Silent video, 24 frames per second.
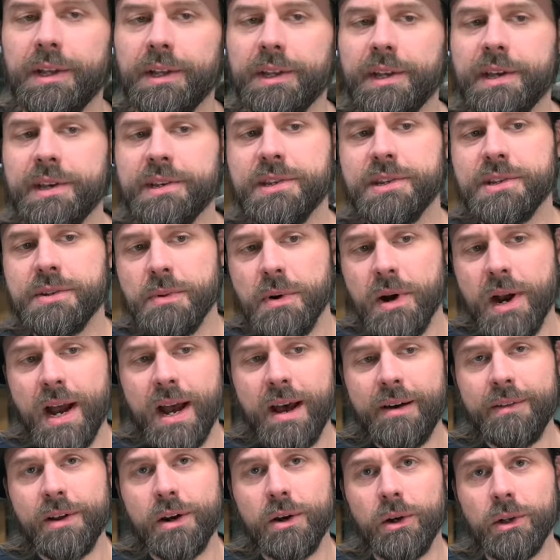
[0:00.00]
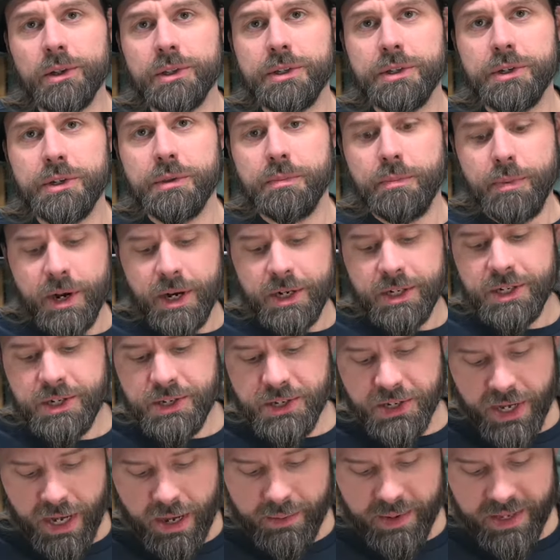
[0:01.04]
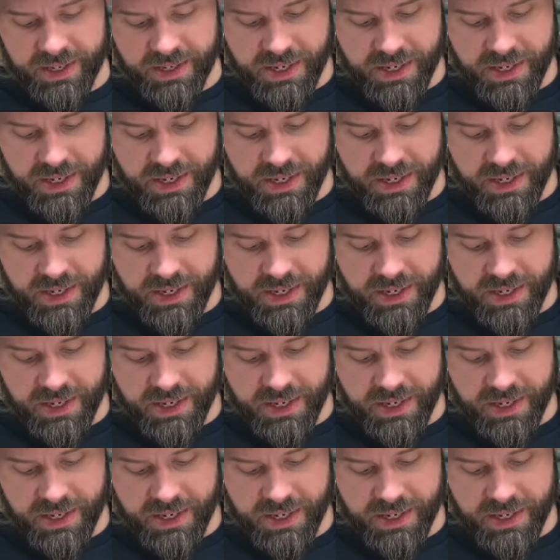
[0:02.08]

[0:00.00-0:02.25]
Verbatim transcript: This is for having old toothbrushes come in